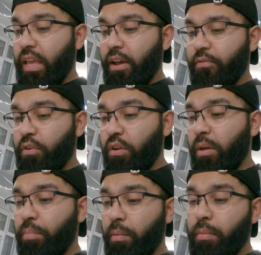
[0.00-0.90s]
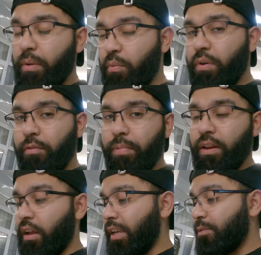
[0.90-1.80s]
with the airflow, that probably would have
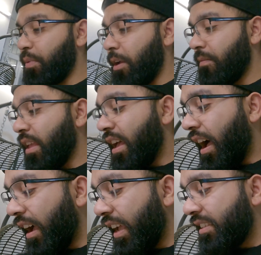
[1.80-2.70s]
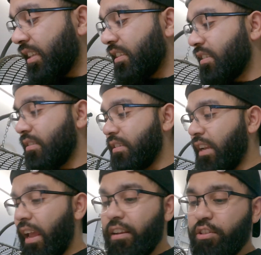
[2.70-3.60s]
been nice, but I guess it's
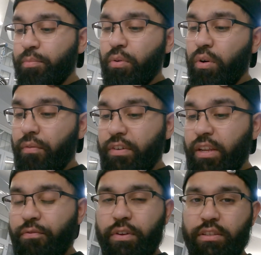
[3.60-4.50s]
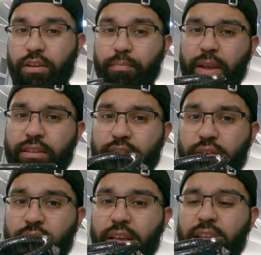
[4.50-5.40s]
negligible of a difference compared
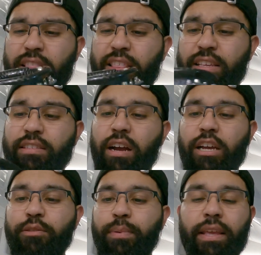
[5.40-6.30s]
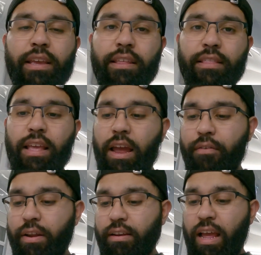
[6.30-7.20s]
to these guys being in
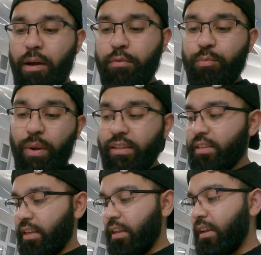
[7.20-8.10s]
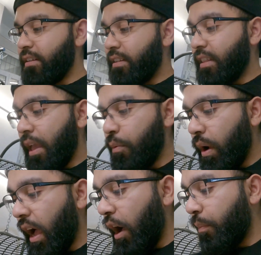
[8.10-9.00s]
there and how much better they will
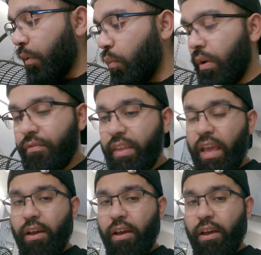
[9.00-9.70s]
help with the